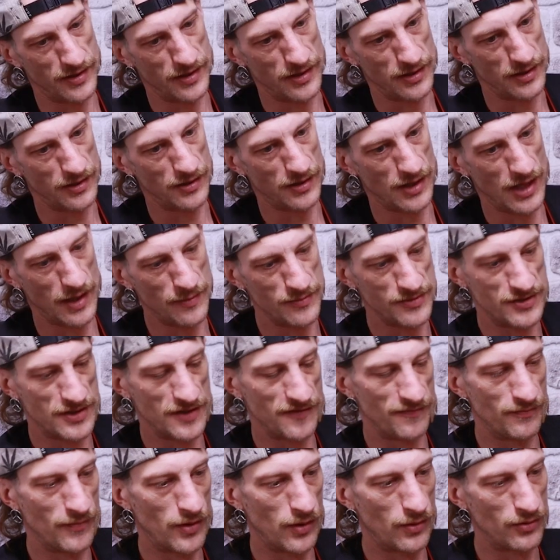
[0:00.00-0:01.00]
the hemp
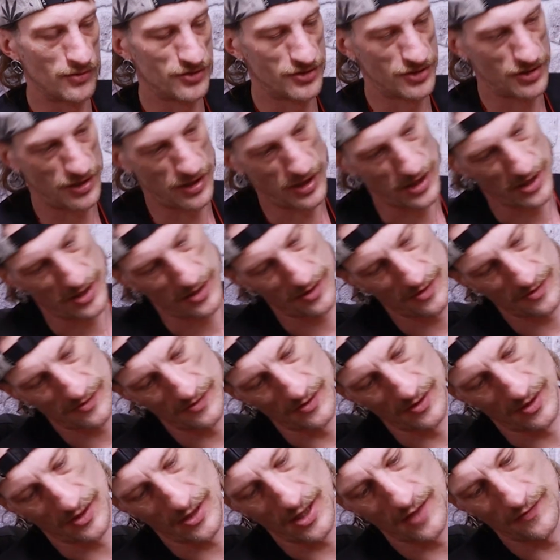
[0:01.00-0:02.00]
shiv mulch and
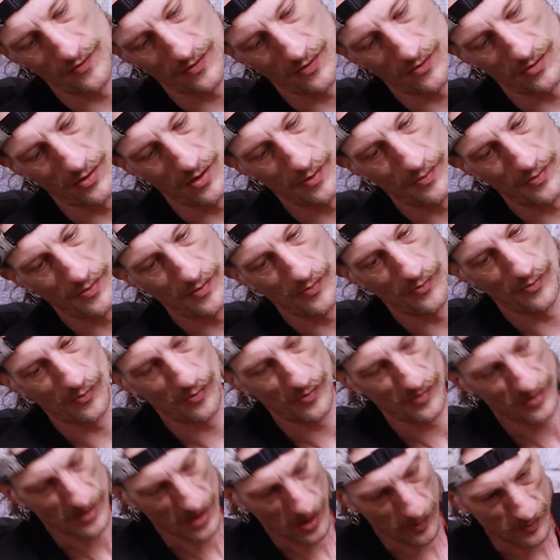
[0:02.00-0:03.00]
the cover crop
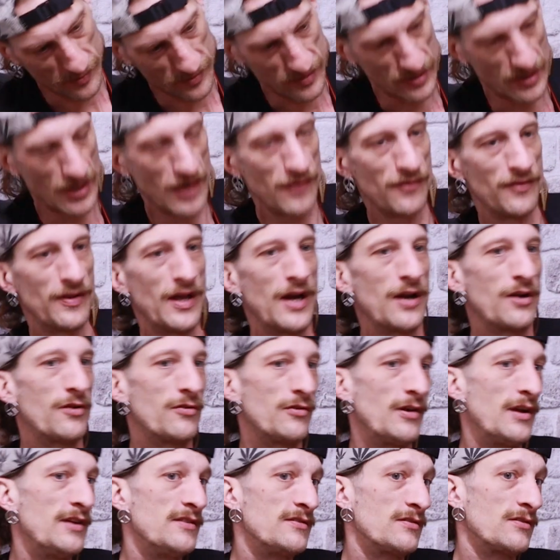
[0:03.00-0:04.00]
coming together, that
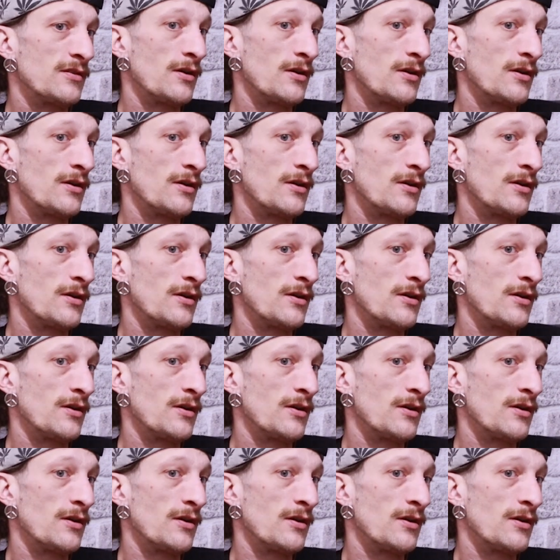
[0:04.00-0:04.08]
creates